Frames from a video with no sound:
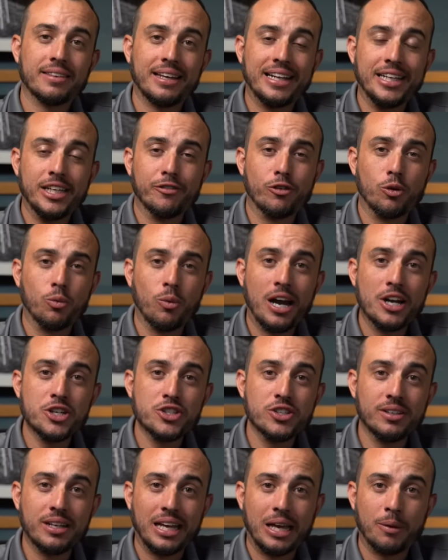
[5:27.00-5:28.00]
Thank you for
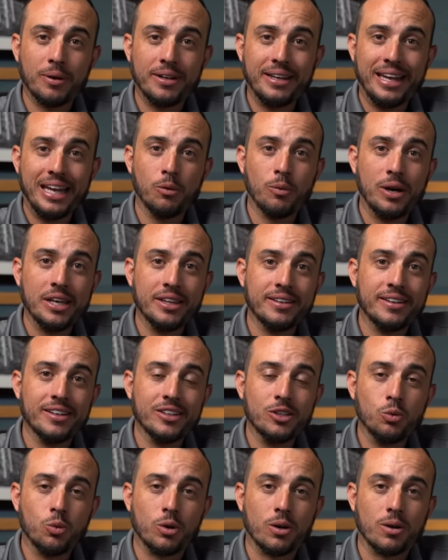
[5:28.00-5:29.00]
watching, and we can't wait to
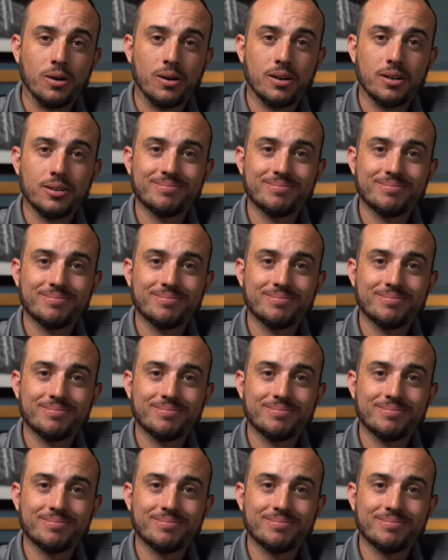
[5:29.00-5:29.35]
get to work.